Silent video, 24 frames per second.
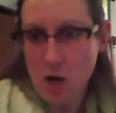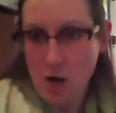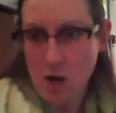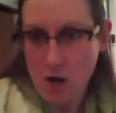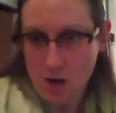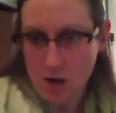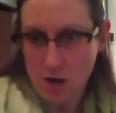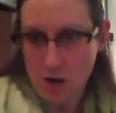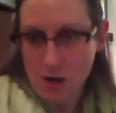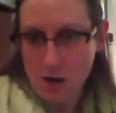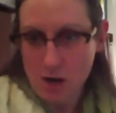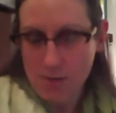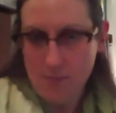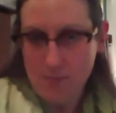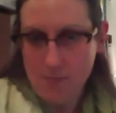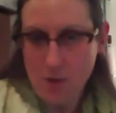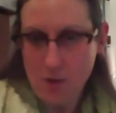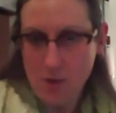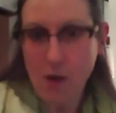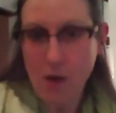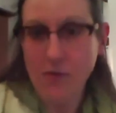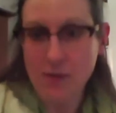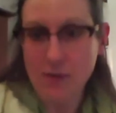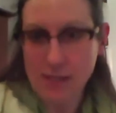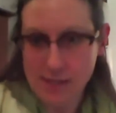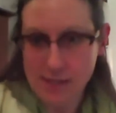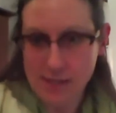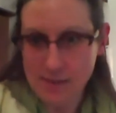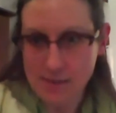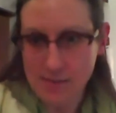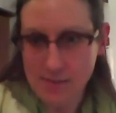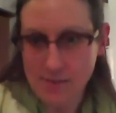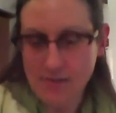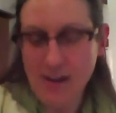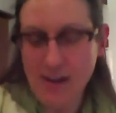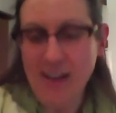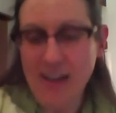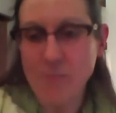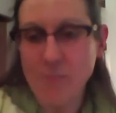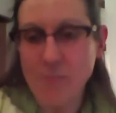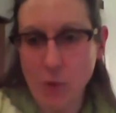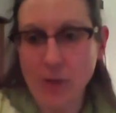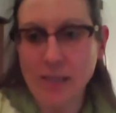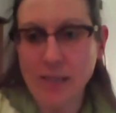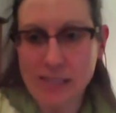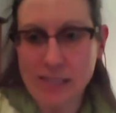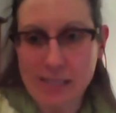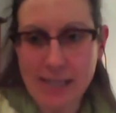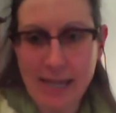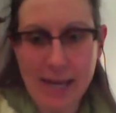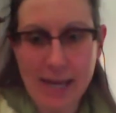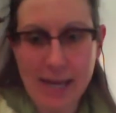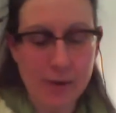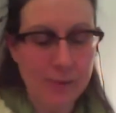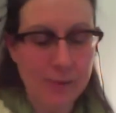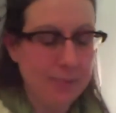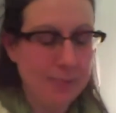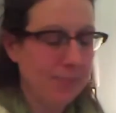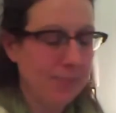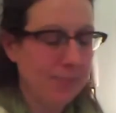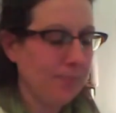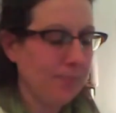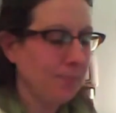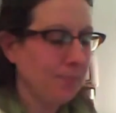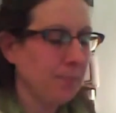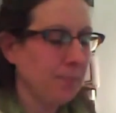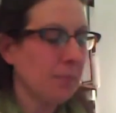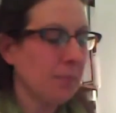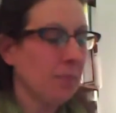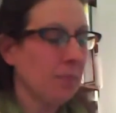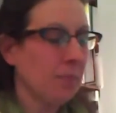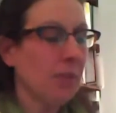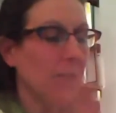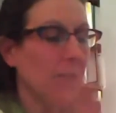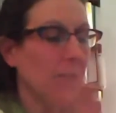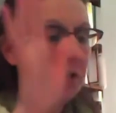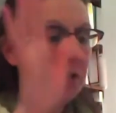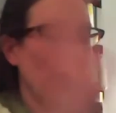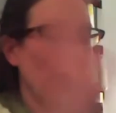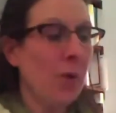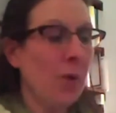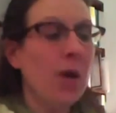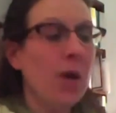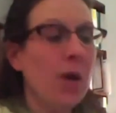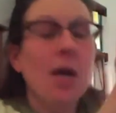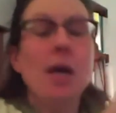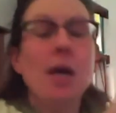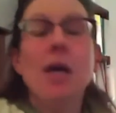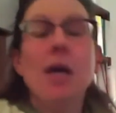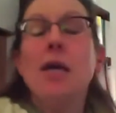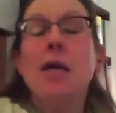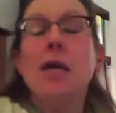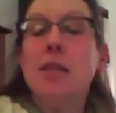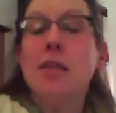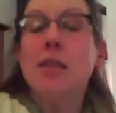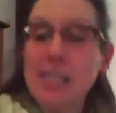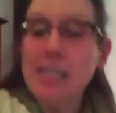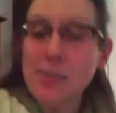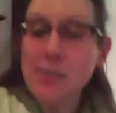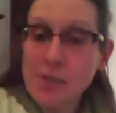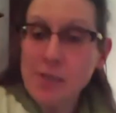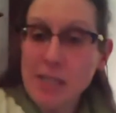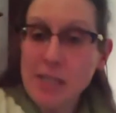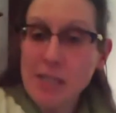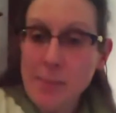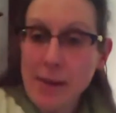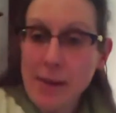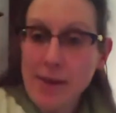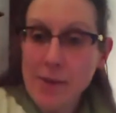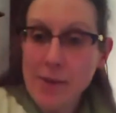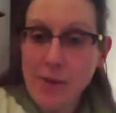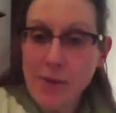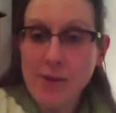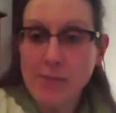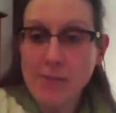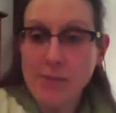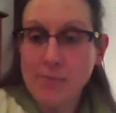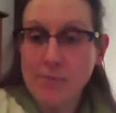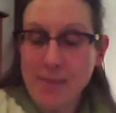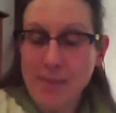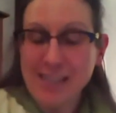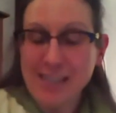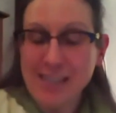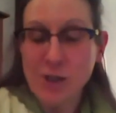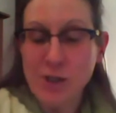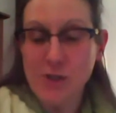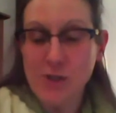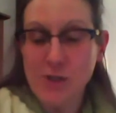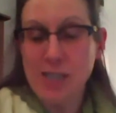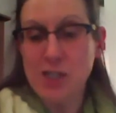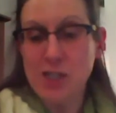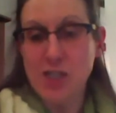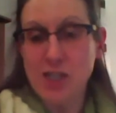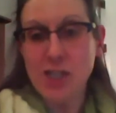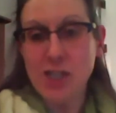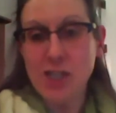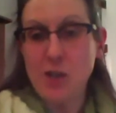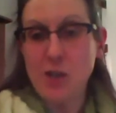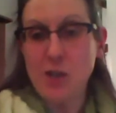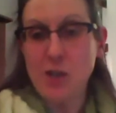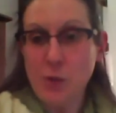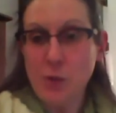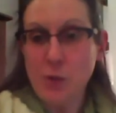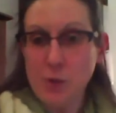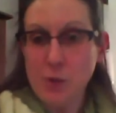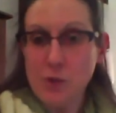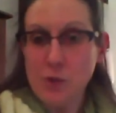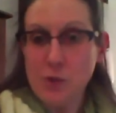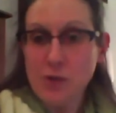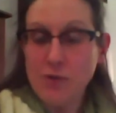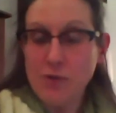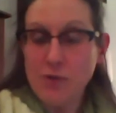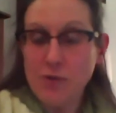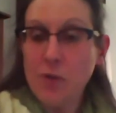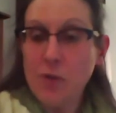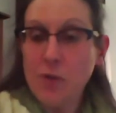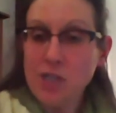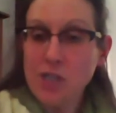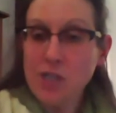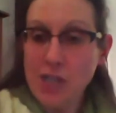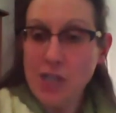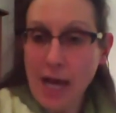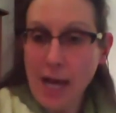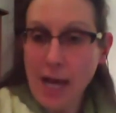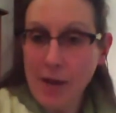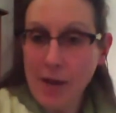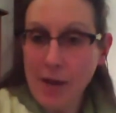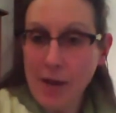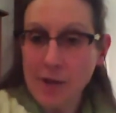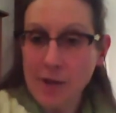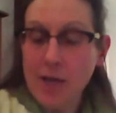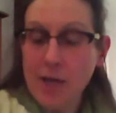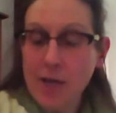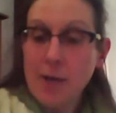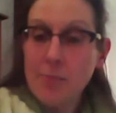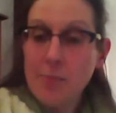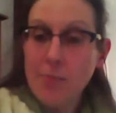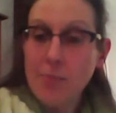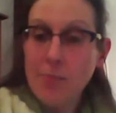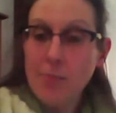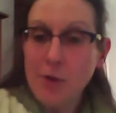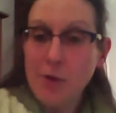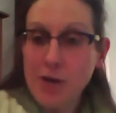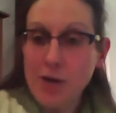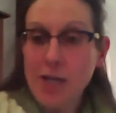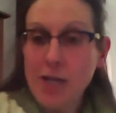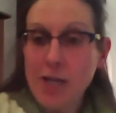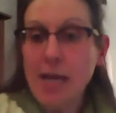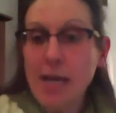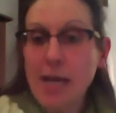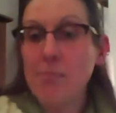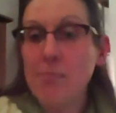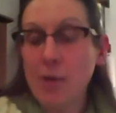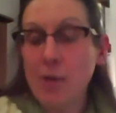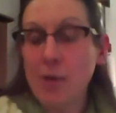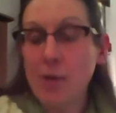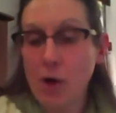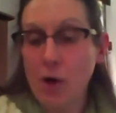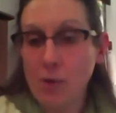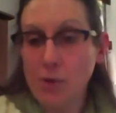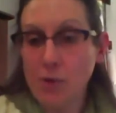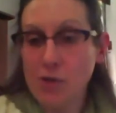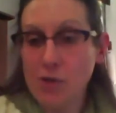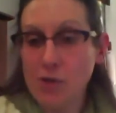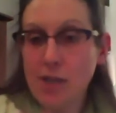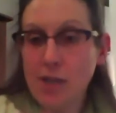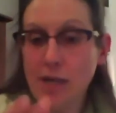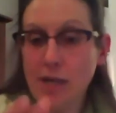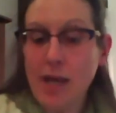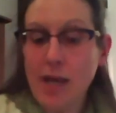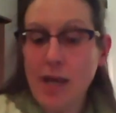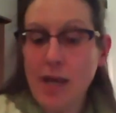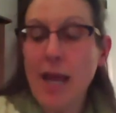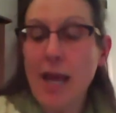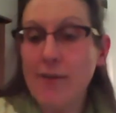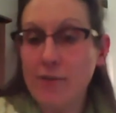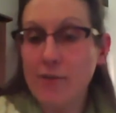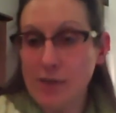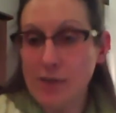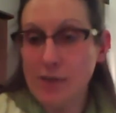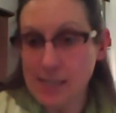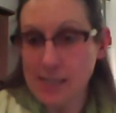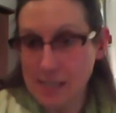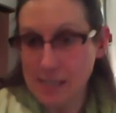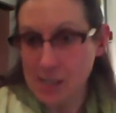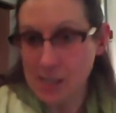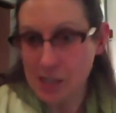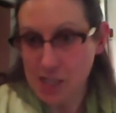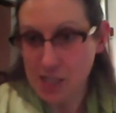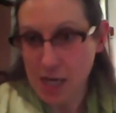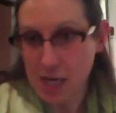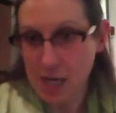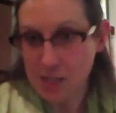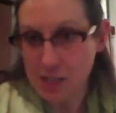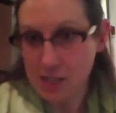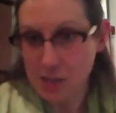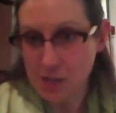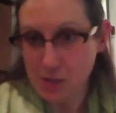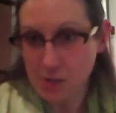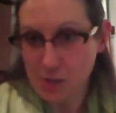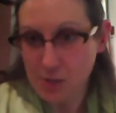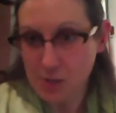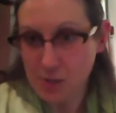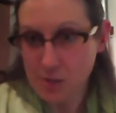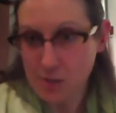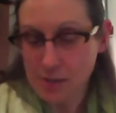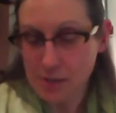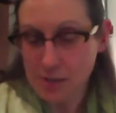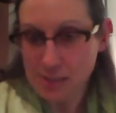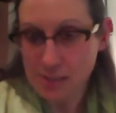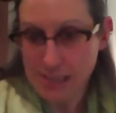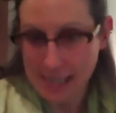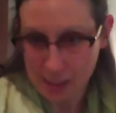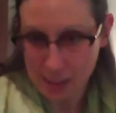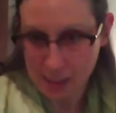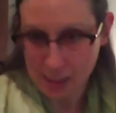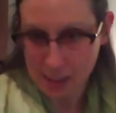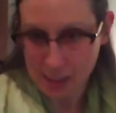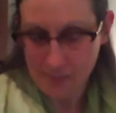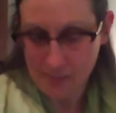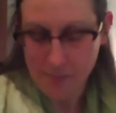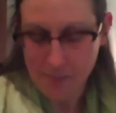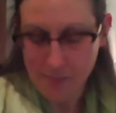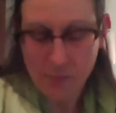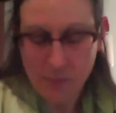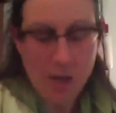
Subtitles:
are on this 5-point scale. So this was the measure that she used for the child pre and post every Zen Shiatsu session.